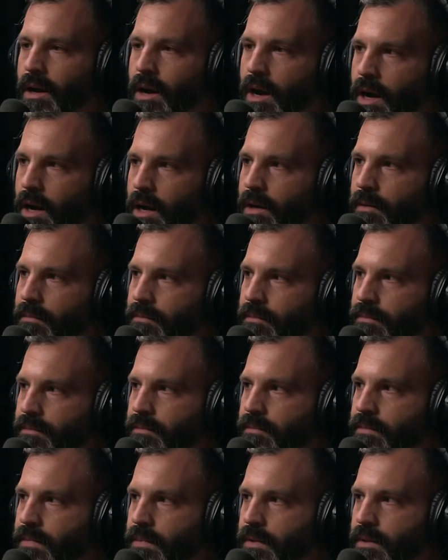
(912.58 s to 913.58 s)
I'm,
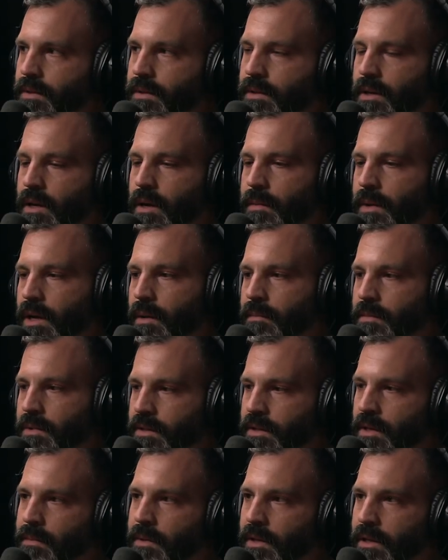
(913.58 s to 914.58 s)
I mean, I'm
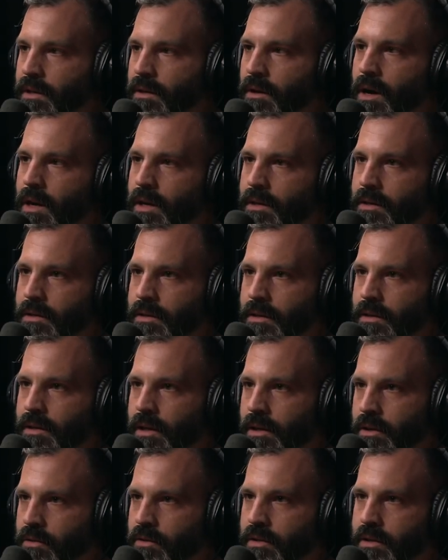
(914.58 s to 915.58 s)
just typically not as
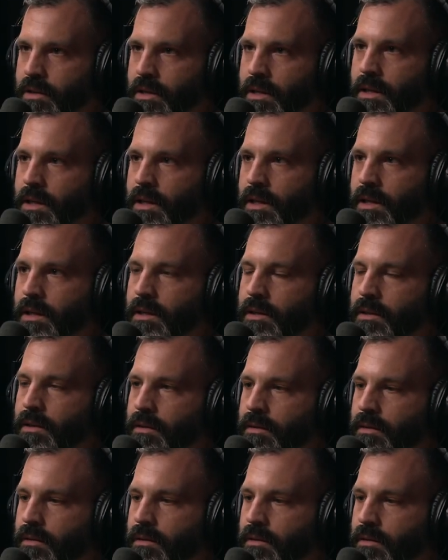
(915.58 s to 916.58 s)
interested
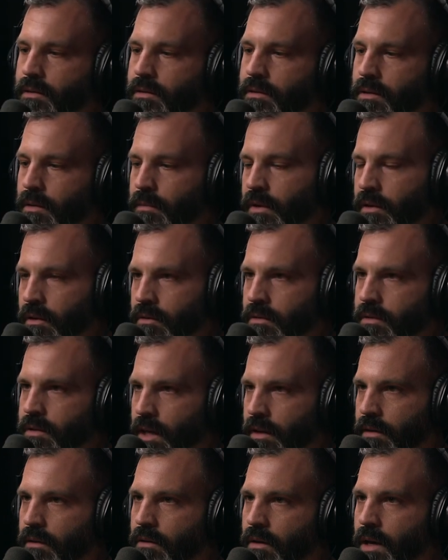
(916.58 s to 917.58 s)
in some of those
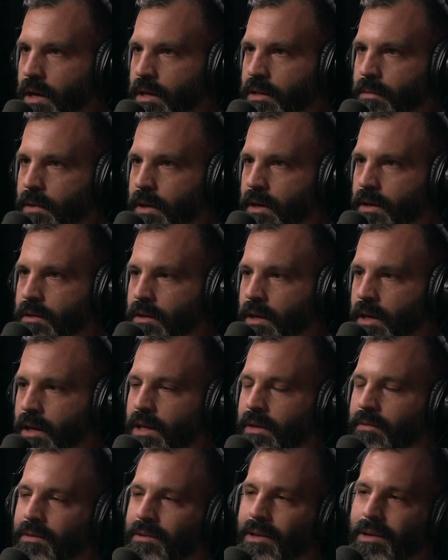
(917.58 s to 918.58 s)
technical aspects, and
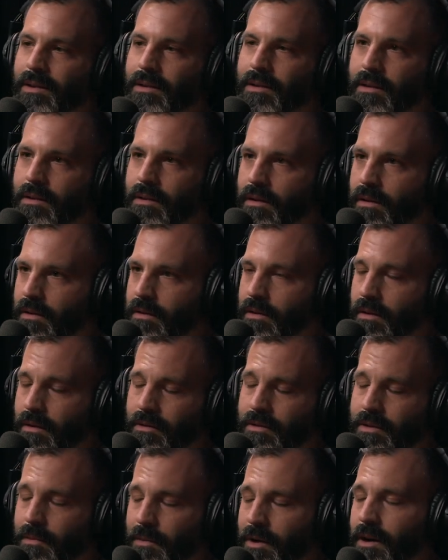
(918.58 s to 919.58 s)
even like
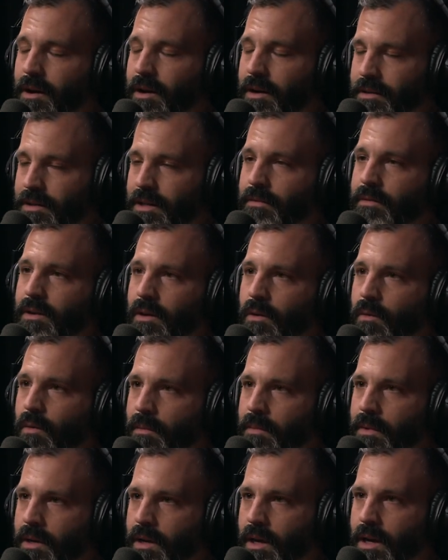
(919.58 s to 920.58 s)
to be honest, even
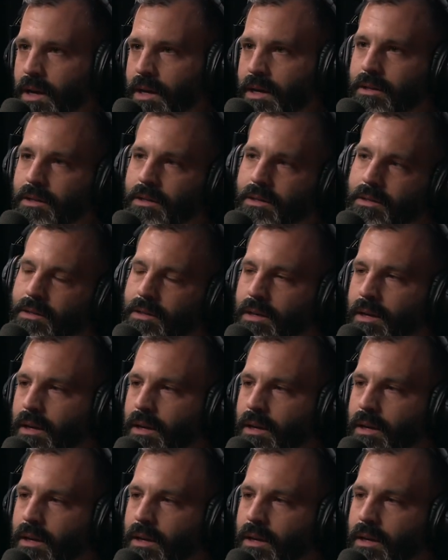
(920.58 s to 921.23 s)
equipment. I kind of just